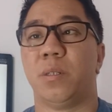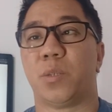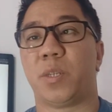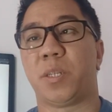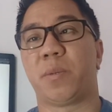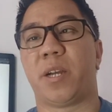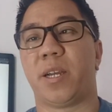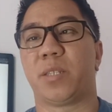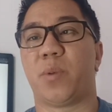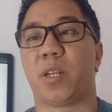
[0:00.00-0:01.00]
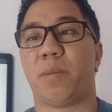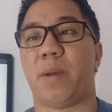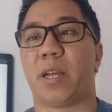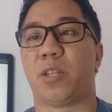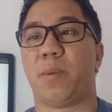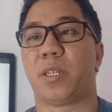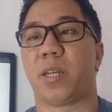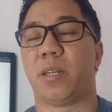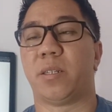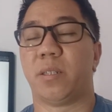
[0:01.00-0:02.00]
So what's up, guys? Welcome back to my
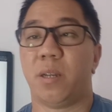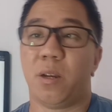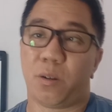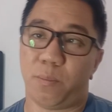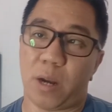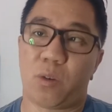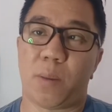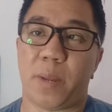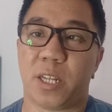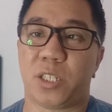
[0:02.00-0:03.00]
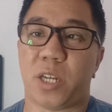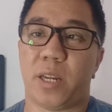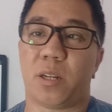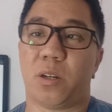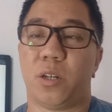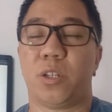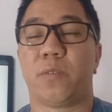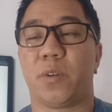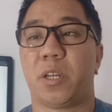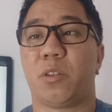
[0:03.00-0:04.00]
channel. Kung bago ka pa lang sa channel ko,
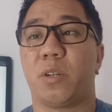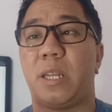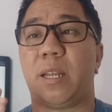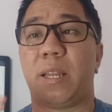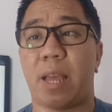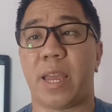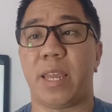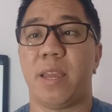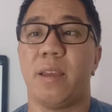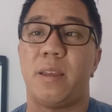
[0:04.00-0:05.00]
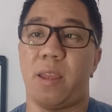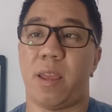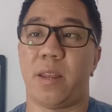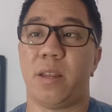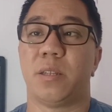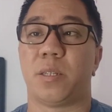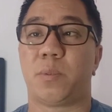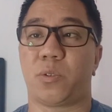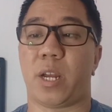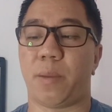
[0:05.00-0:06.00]
don't forget to click like and
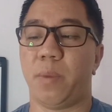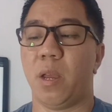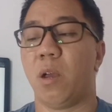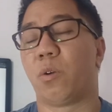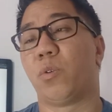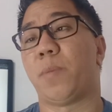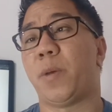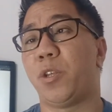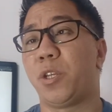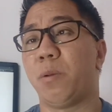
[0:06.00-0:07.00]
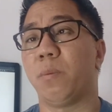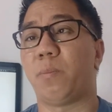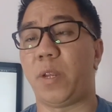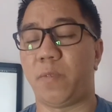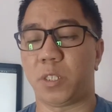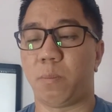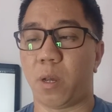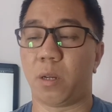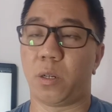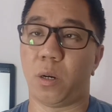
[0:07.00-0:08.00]
subscribe. Kung napanood niyo yung previous
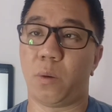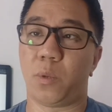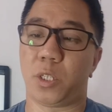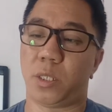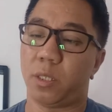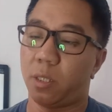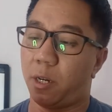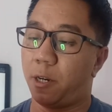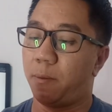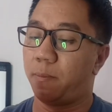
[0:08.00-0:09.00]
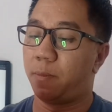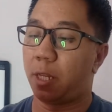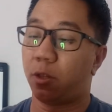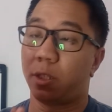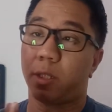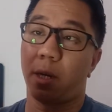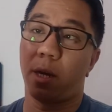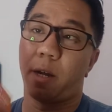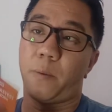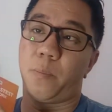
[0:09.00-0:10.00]
vlog ko, which is dito
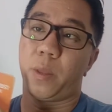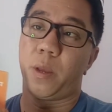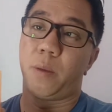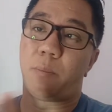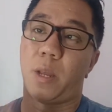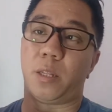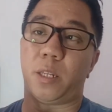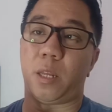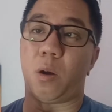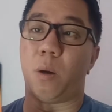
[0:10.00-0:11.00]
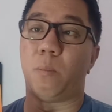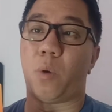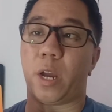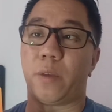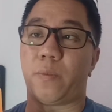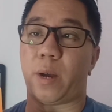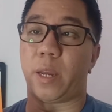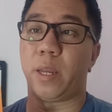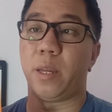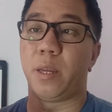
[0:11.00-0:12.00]
sa Pldt home
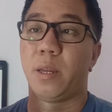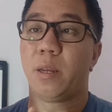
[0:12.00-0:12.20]
Wi-Fi,